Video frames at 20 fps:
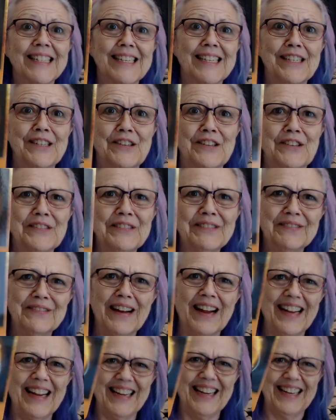dude,
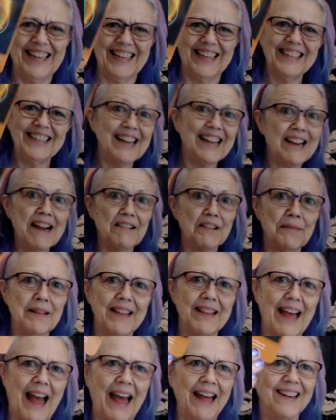right? Doesn't have to be
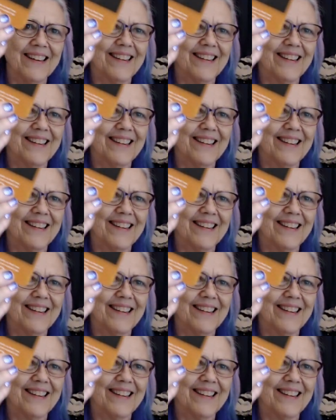that.